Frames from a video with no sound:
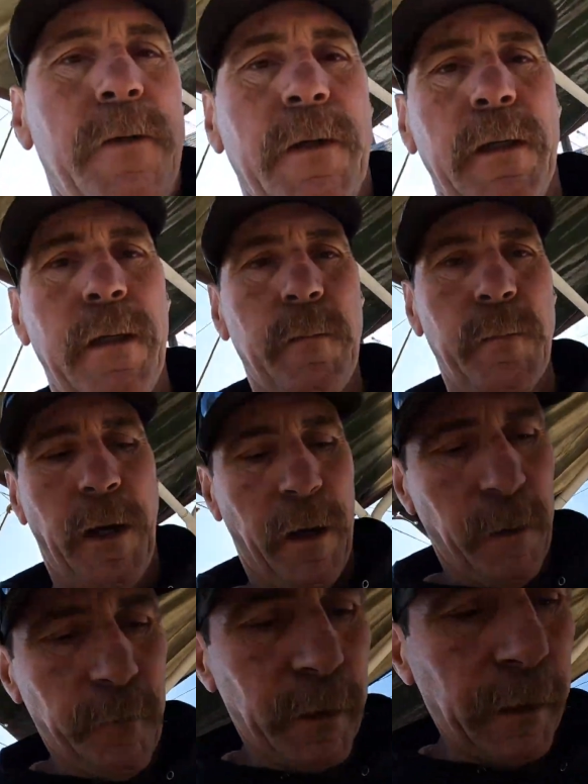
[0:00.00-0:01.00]
drill it, but
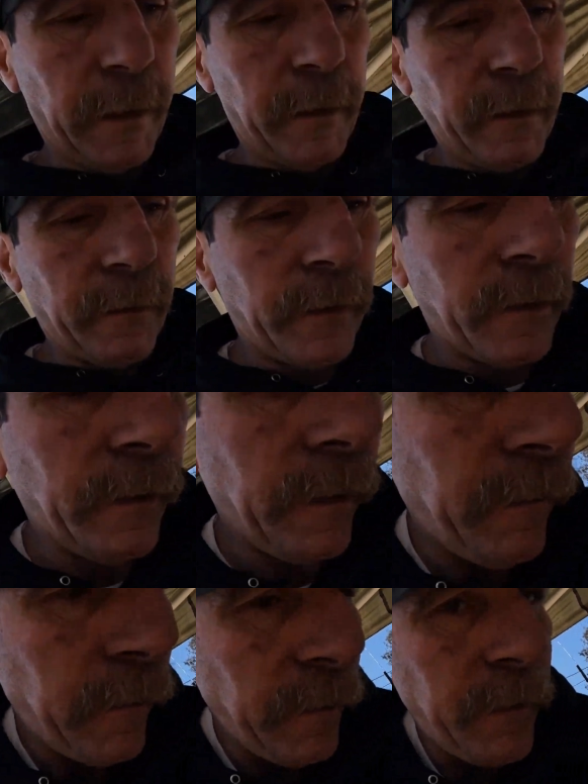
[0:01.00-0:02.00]
I want to get down
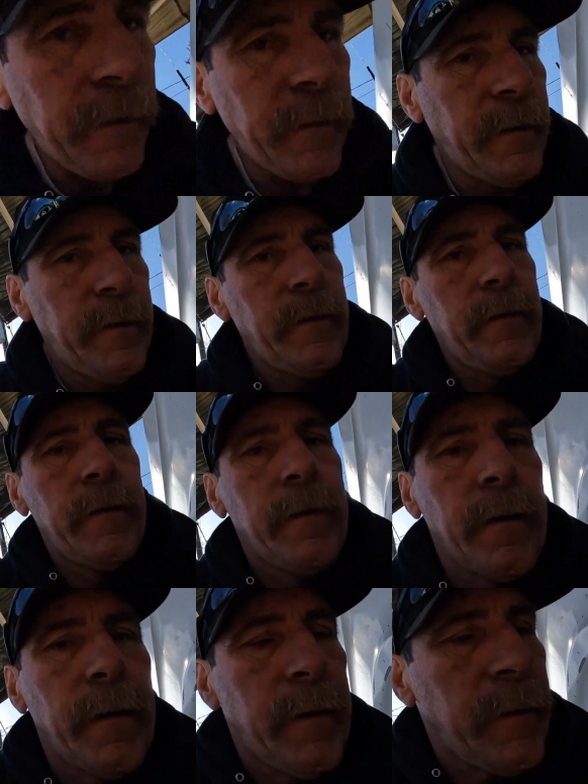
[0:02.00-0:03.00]
underneath here,
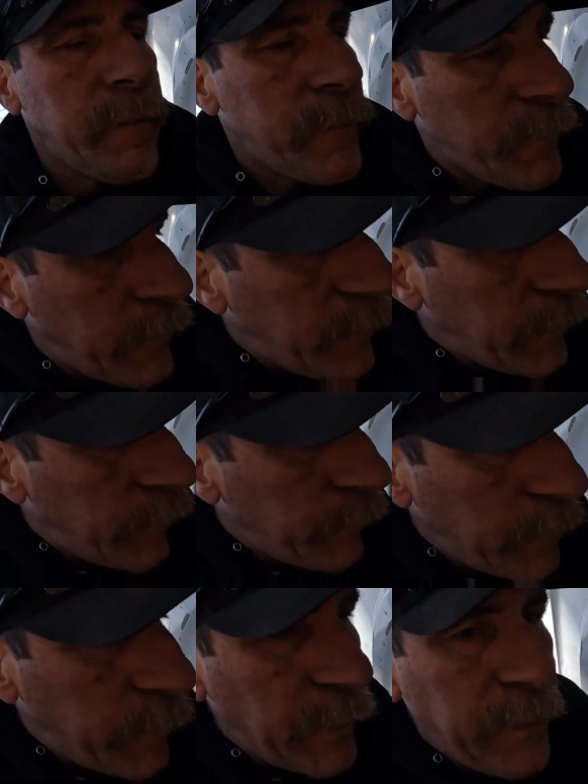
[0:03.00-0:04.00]
underneath the truck, and I
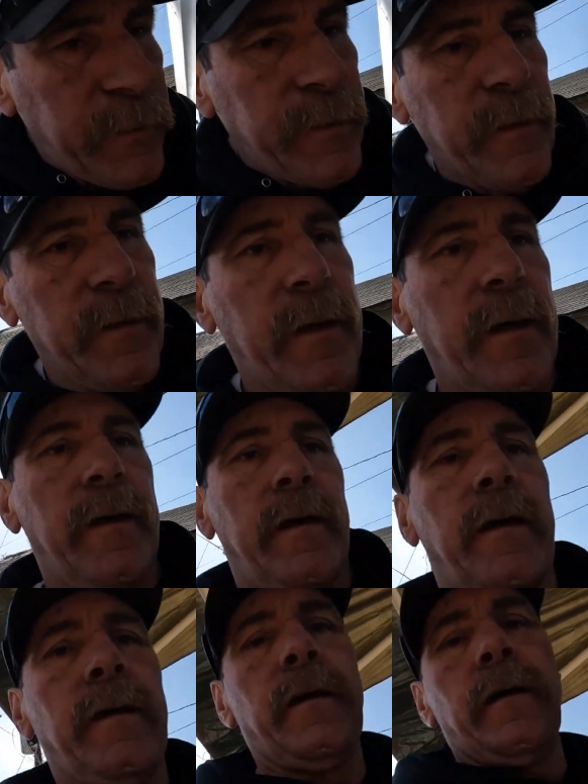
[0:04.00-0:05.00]
want to make sure
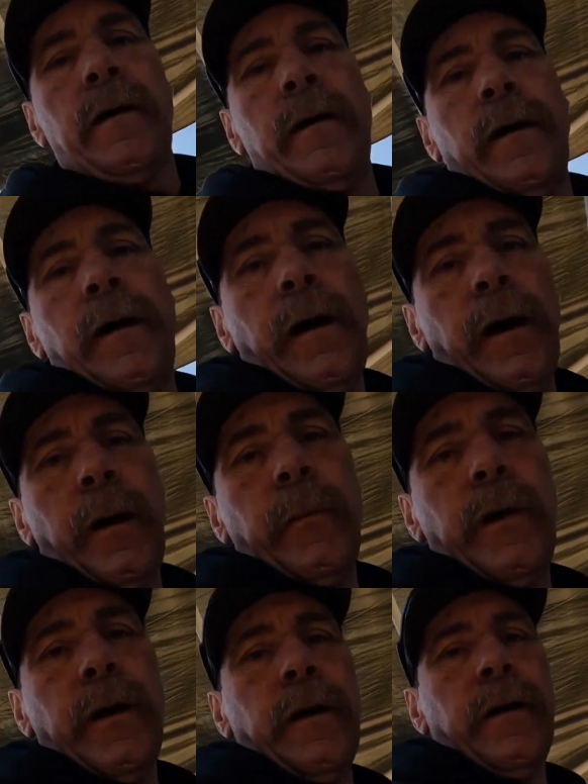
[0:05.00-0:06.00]
that
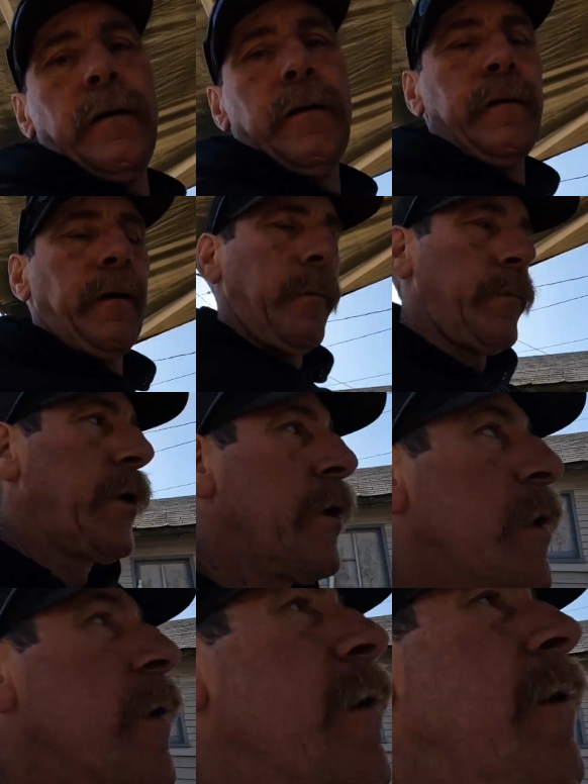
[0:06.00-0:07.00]
I'm
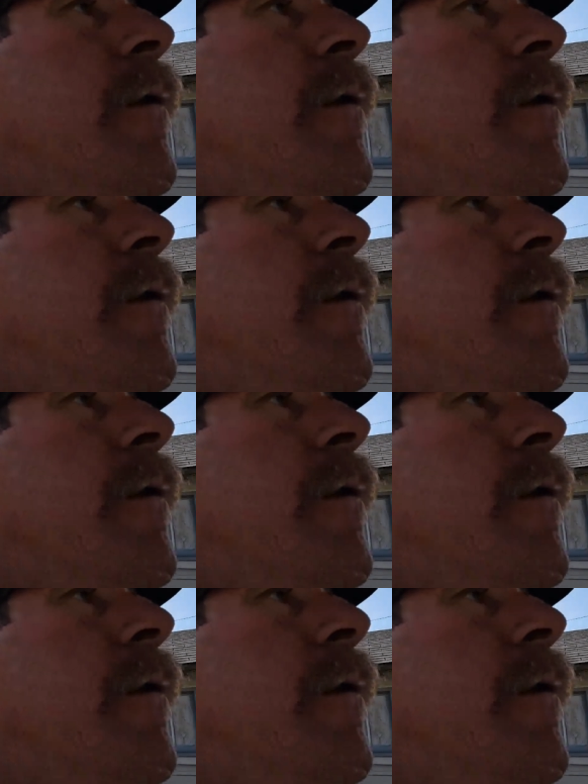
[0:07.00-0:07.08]
good.